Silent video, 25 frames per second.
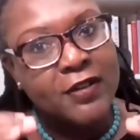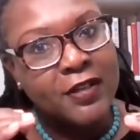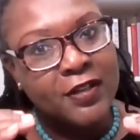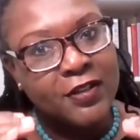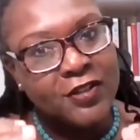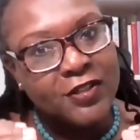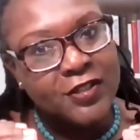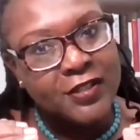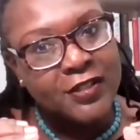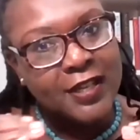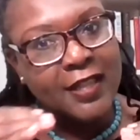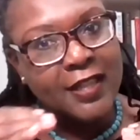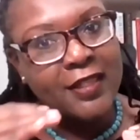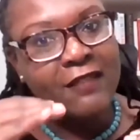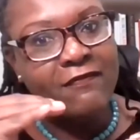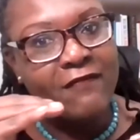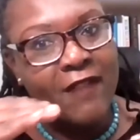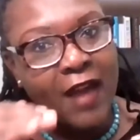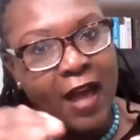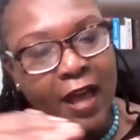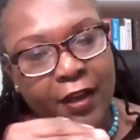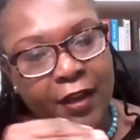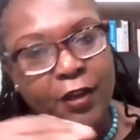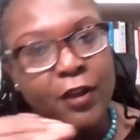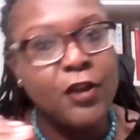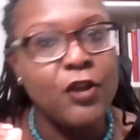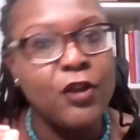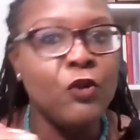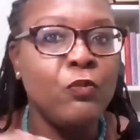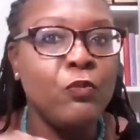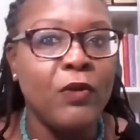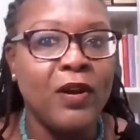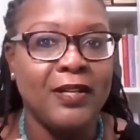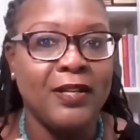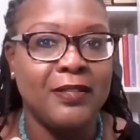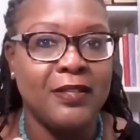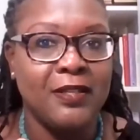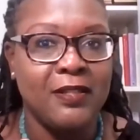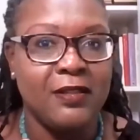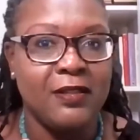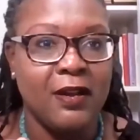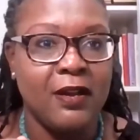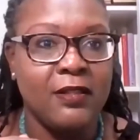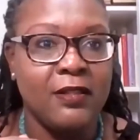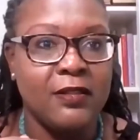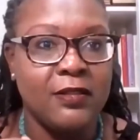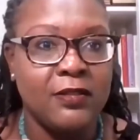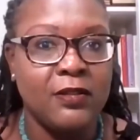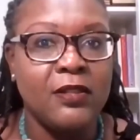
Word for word: to understand the value you bring to the